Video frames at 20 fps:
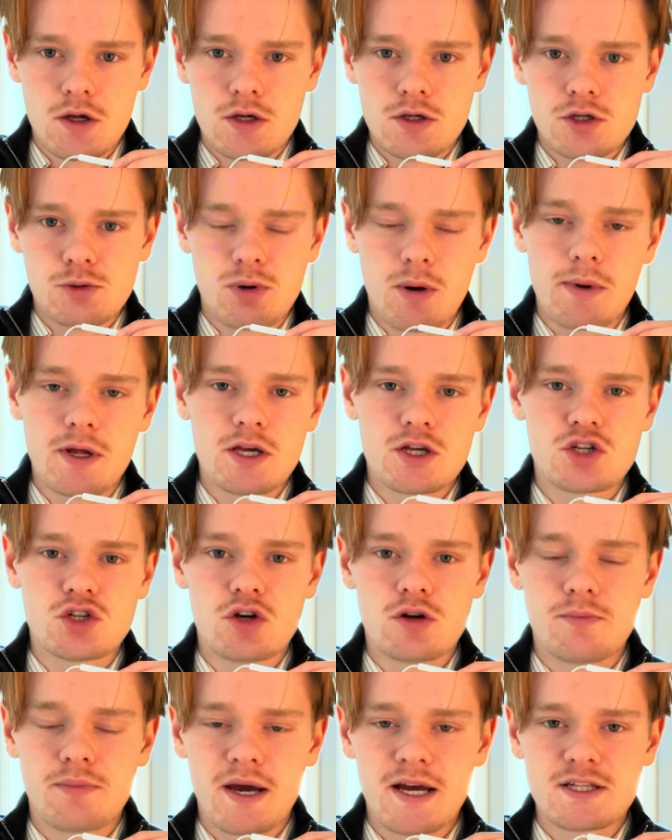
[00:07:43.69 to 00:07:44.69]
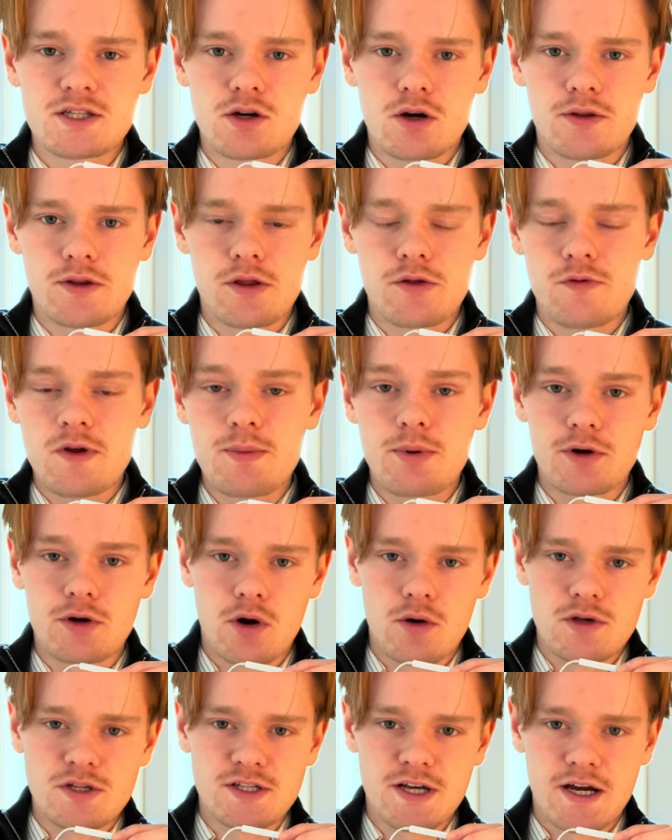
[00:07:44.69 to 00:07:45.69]
You probably should bet on the
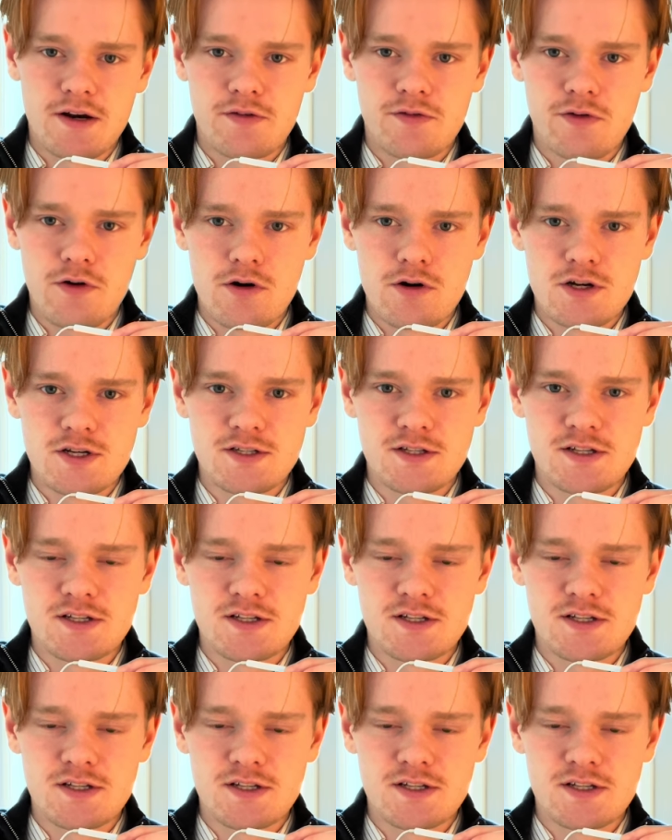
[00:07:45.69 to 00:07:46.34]
3.0 side first,